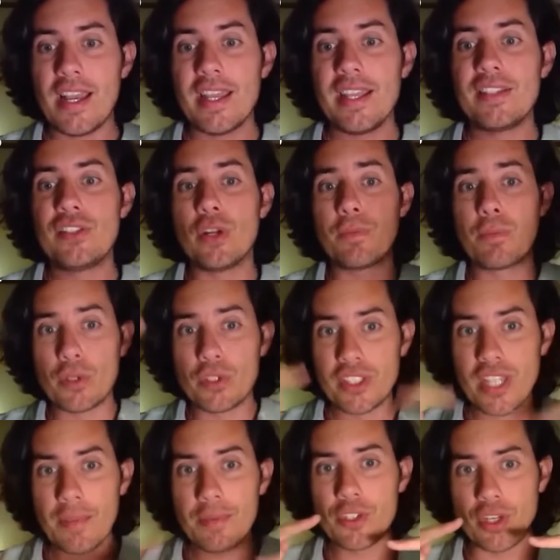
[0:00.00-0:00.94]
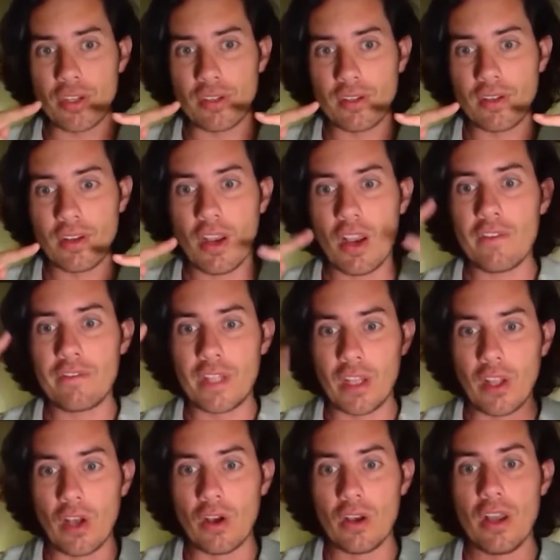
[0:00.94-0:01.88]
It's your perception of
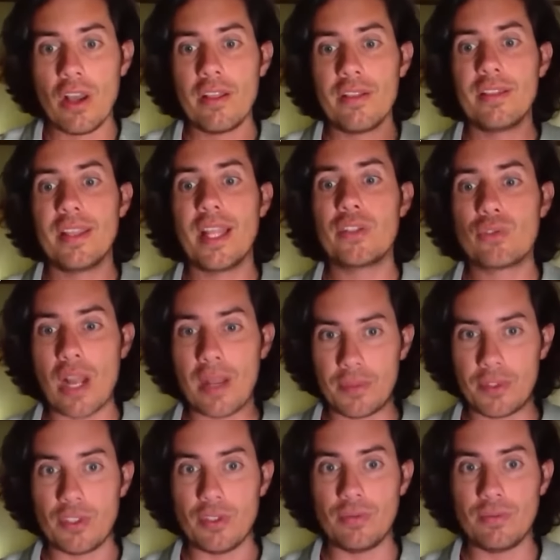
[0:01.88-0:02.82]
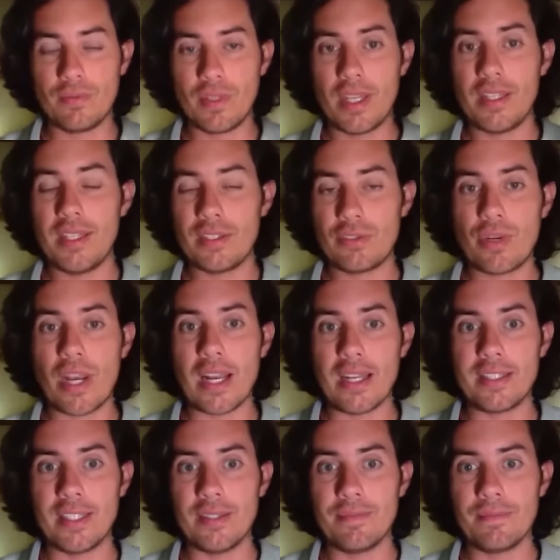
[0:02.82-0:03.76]
the law that traps you in this
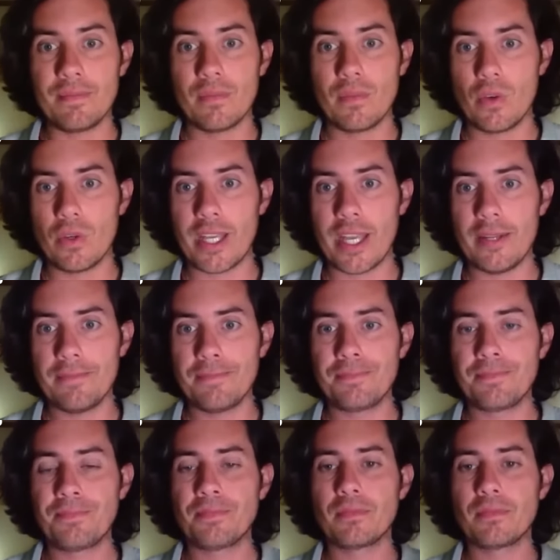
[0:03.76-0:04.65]
reality. Okay.